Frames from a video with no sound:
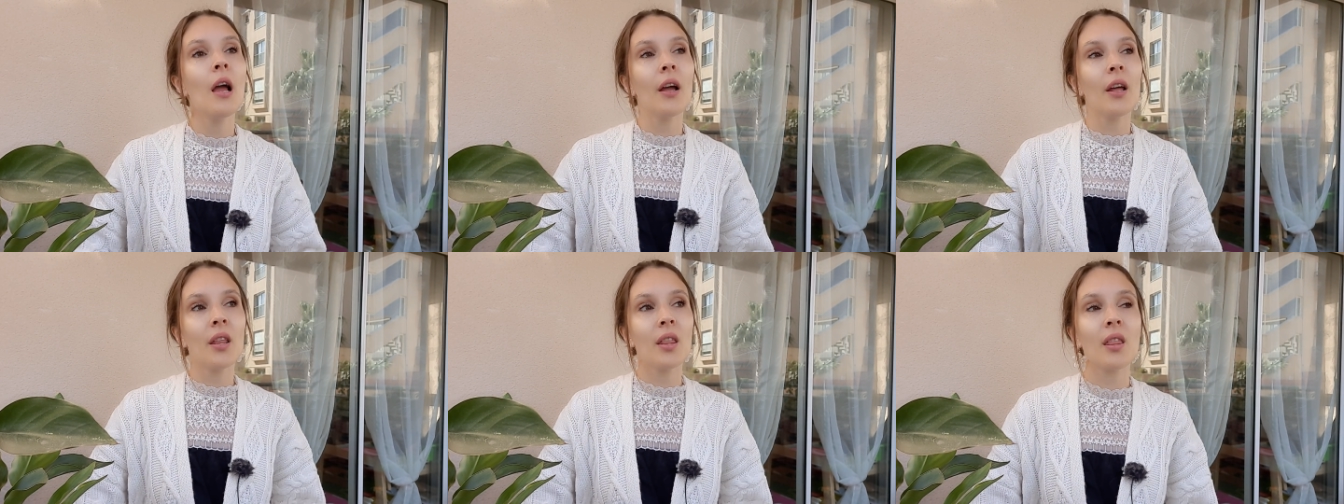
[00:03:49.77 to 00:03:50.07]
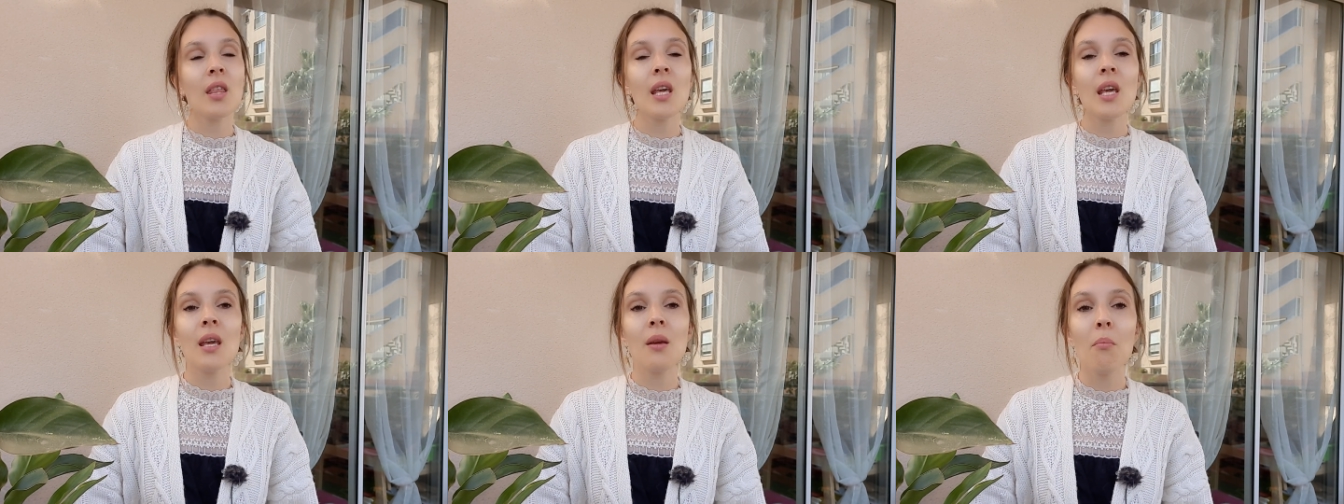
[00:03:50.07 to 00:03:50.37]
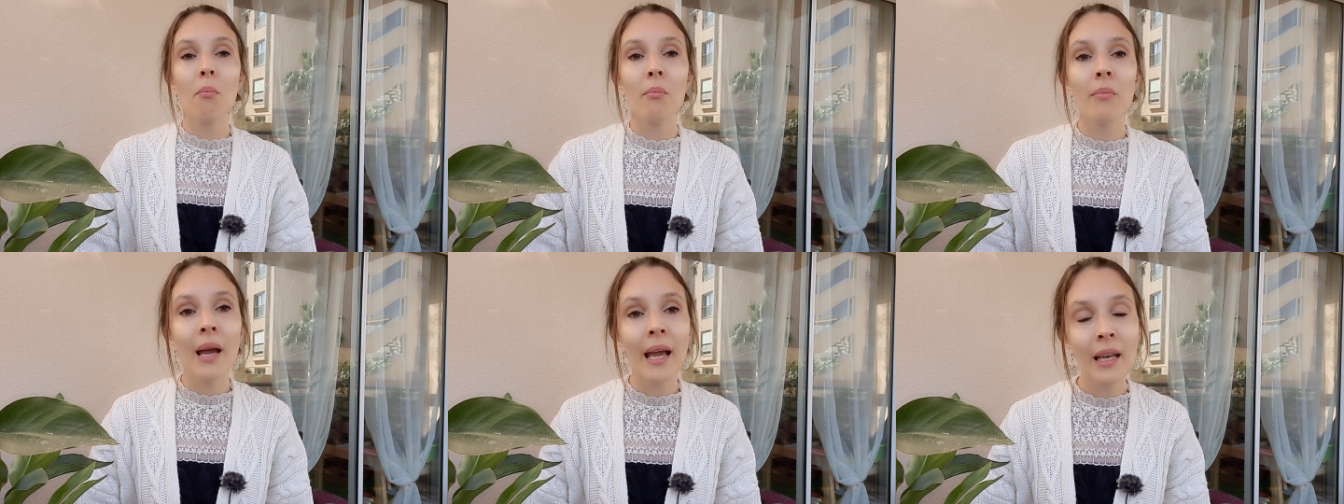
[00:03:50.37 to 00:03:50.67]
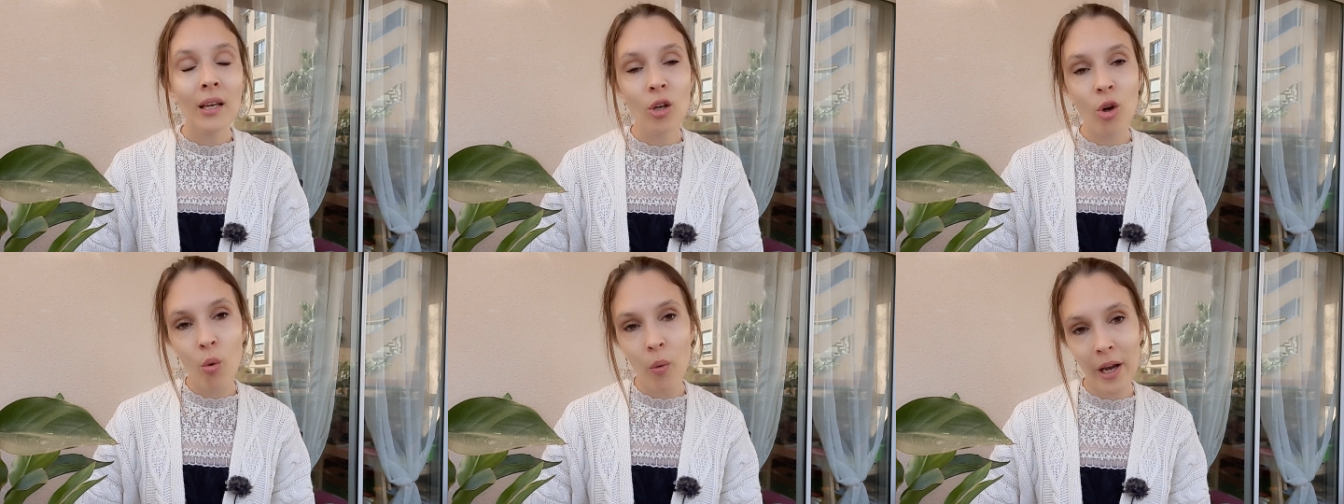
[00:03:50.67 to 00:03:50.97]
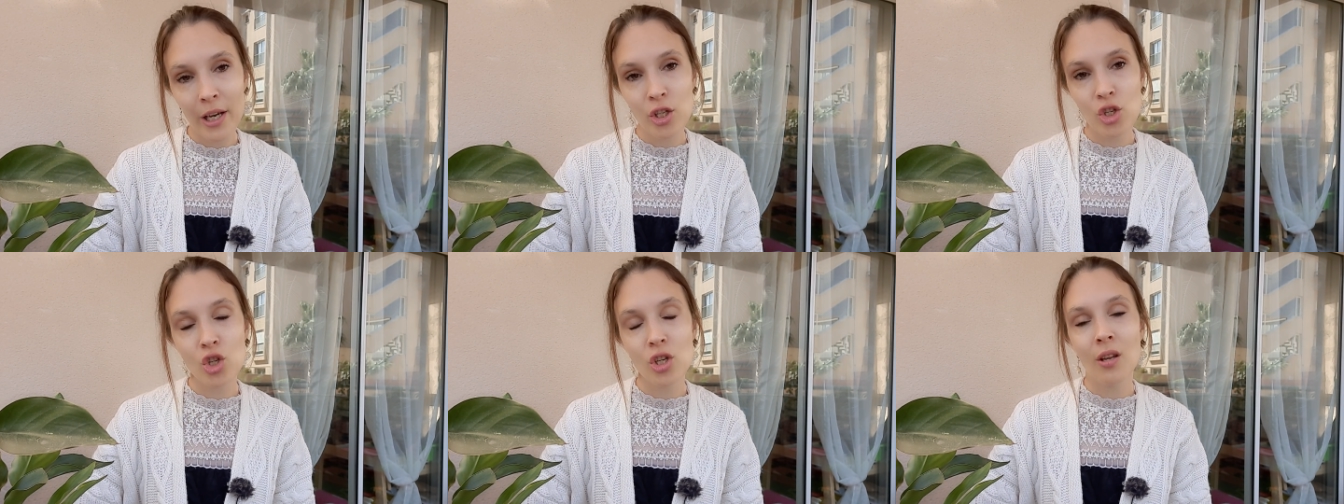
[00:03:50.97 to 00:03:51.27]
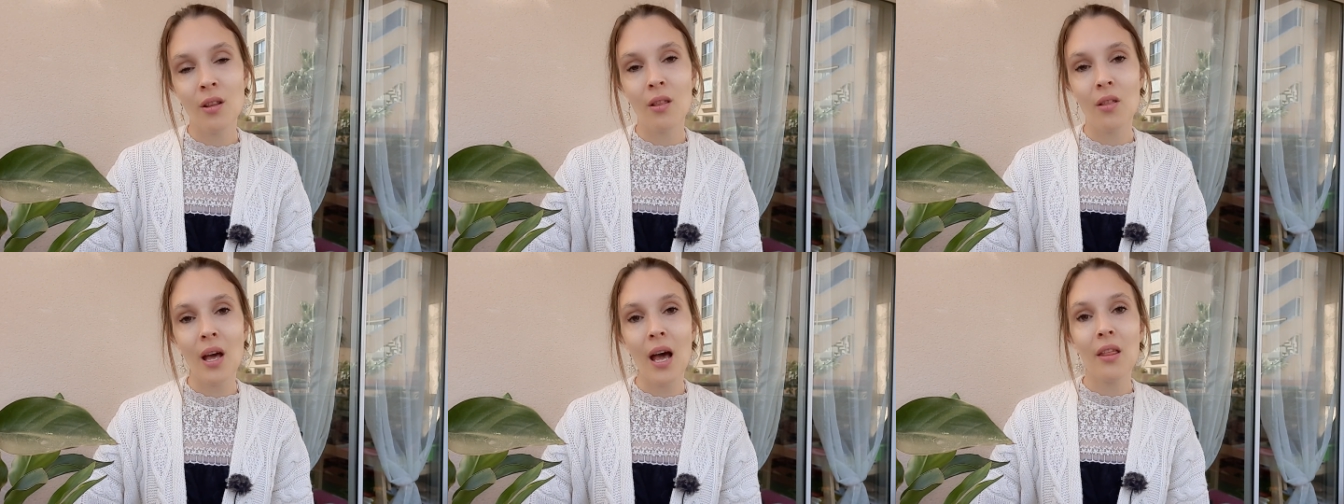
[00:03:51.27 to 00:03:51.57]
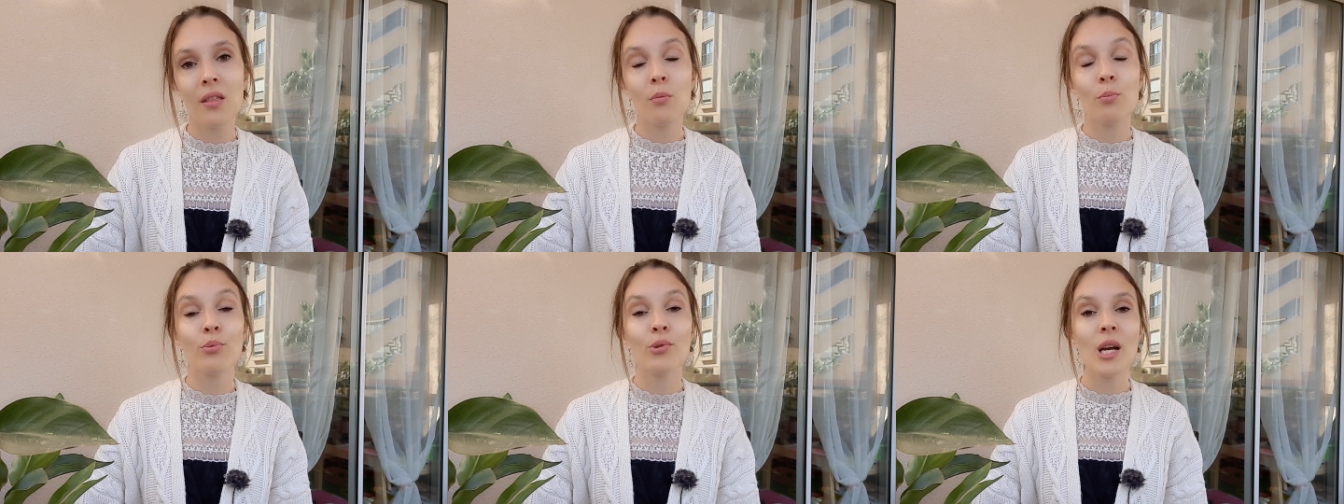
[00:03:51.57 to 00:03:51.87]
The main question
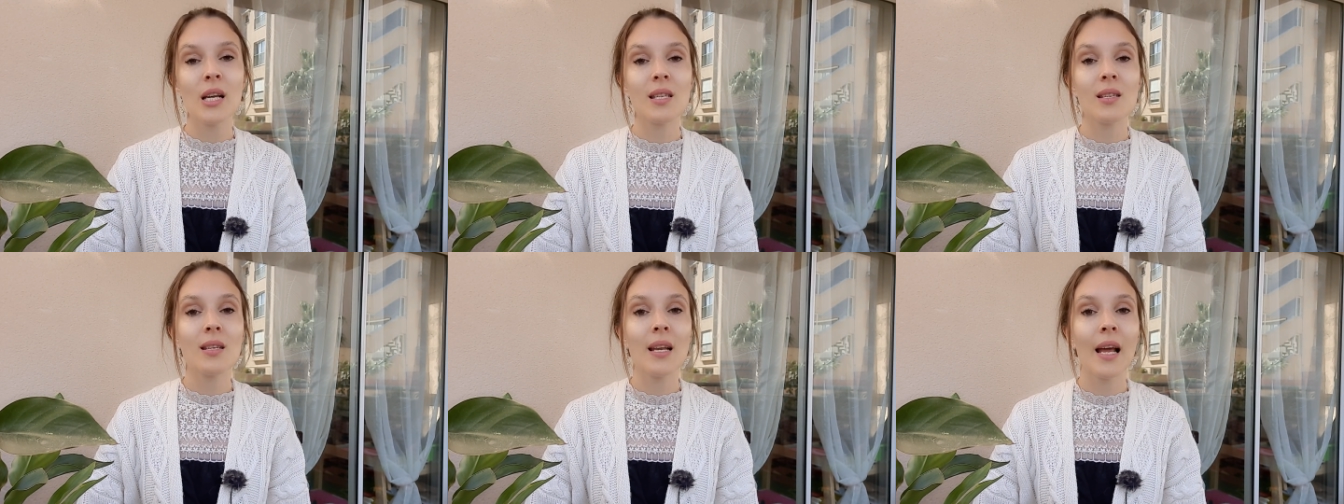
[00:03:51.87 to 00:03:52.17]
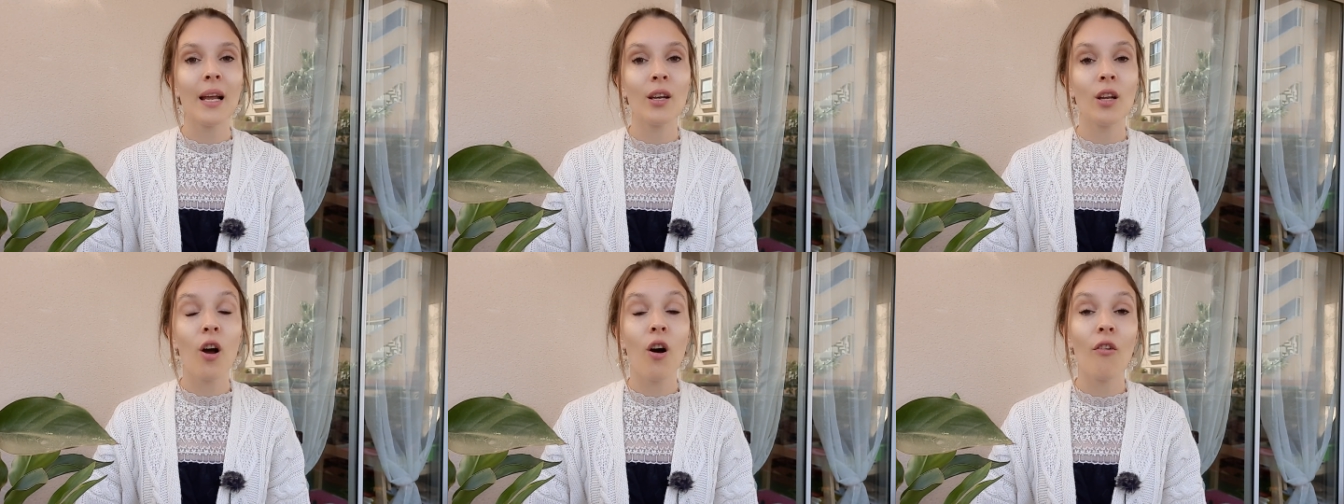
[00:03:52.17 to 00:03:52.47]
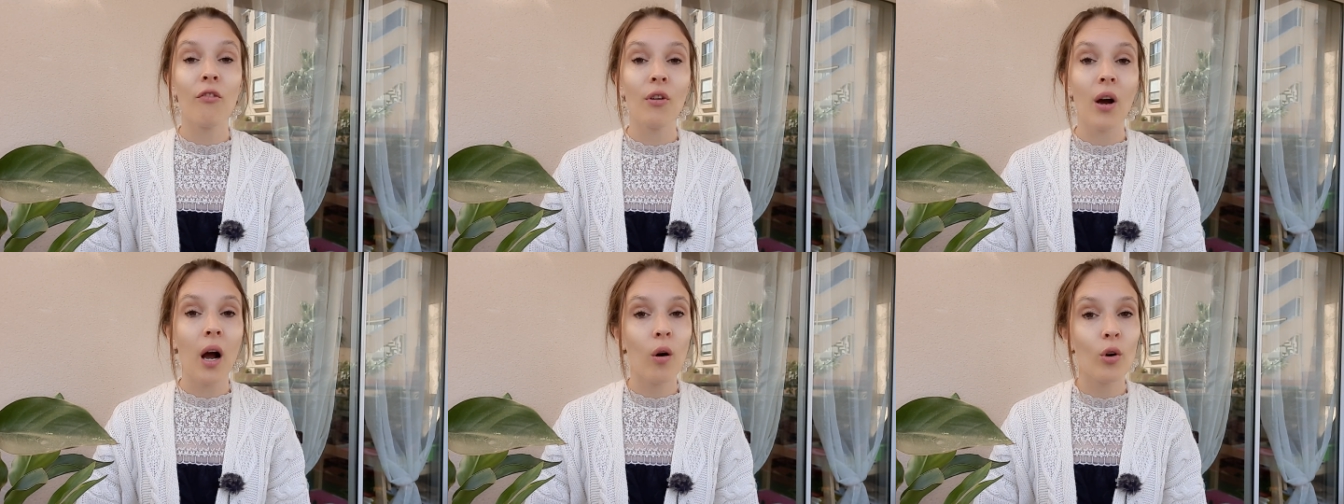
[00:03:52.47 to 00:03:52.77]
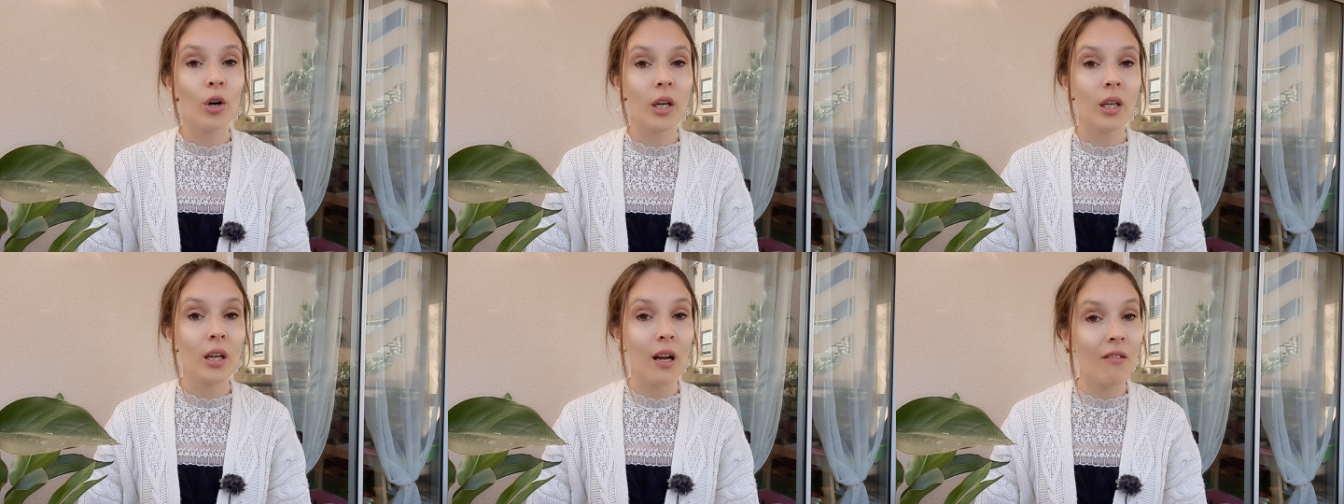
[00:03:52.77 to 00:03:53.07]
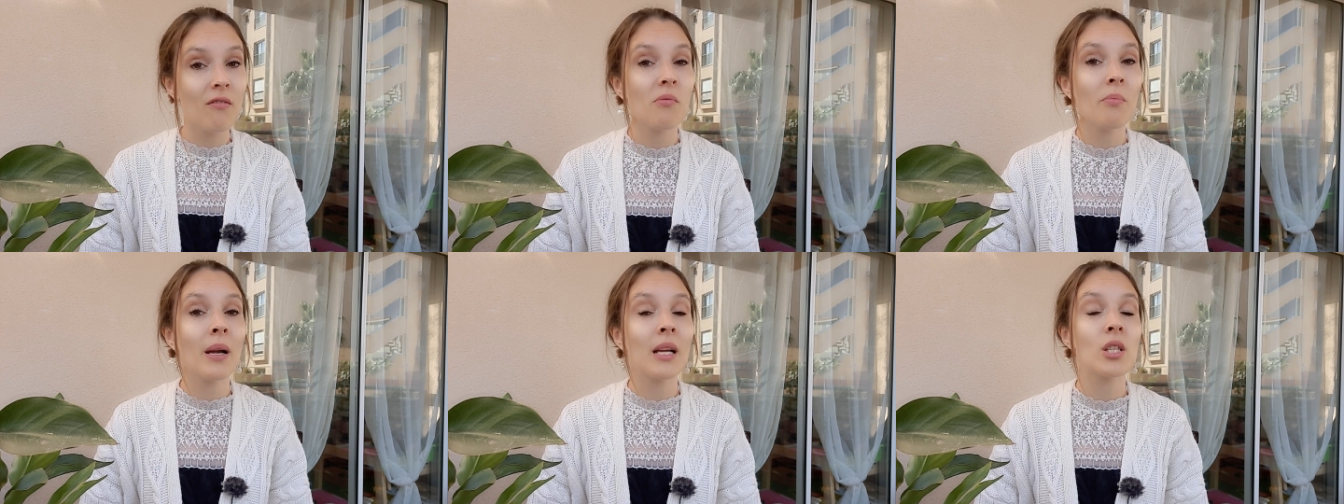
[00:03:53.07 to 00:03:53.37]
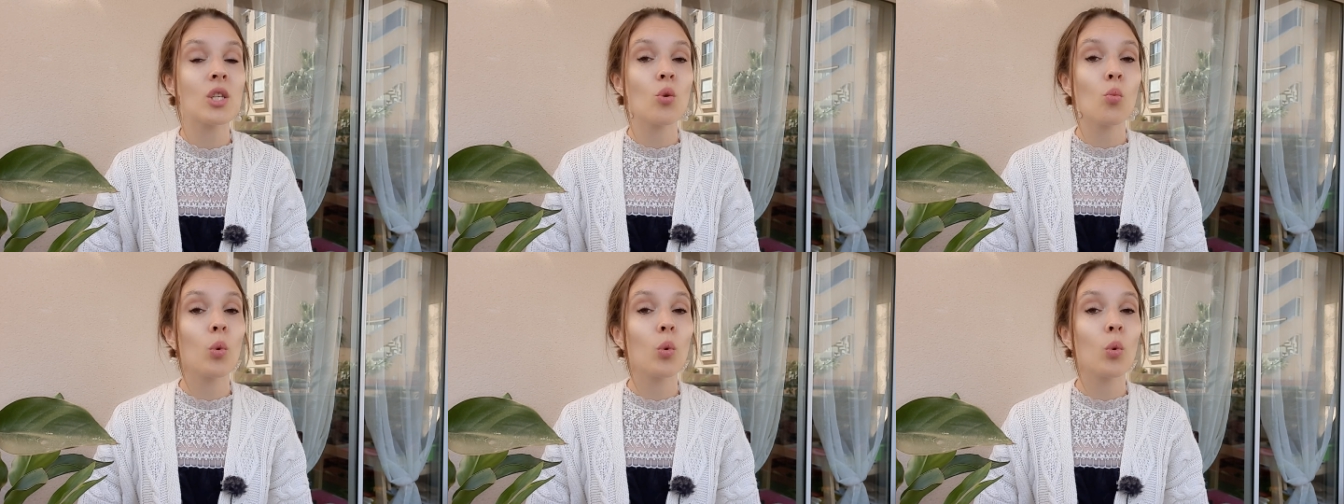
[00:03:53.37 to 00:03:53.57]
that the president of our government